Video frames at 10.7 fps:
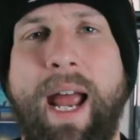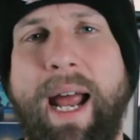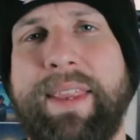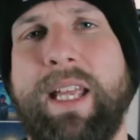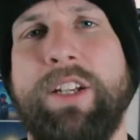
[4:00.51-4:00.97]

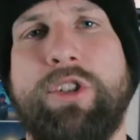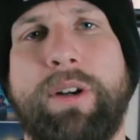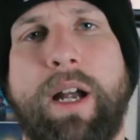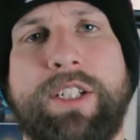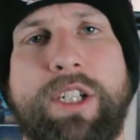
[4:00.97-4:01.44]
and the
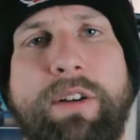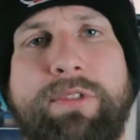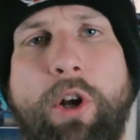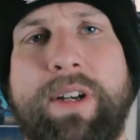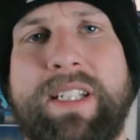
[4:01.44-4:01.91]
introduction
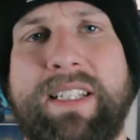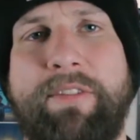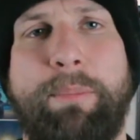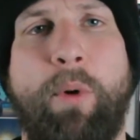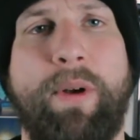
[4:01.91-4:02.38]
of
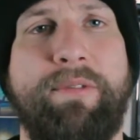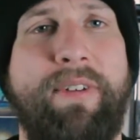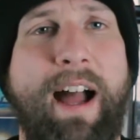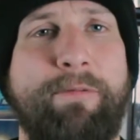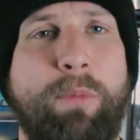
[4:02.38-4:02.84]

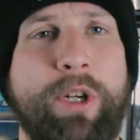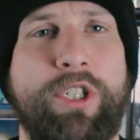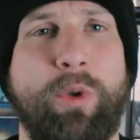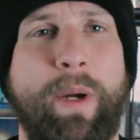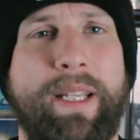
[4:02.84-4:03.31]
37.5
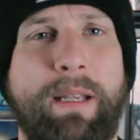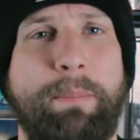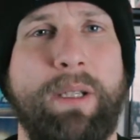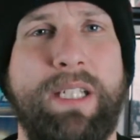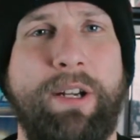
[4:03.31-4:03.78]

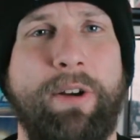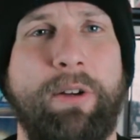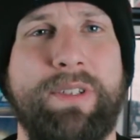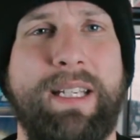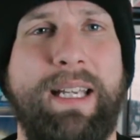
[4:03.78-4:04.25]
moisture-wicking
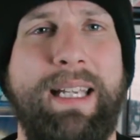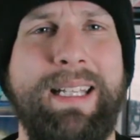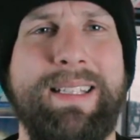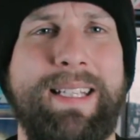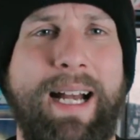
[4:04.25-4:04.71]
materials
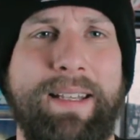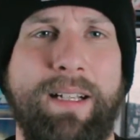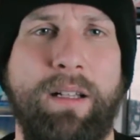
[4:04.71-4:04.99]
inside the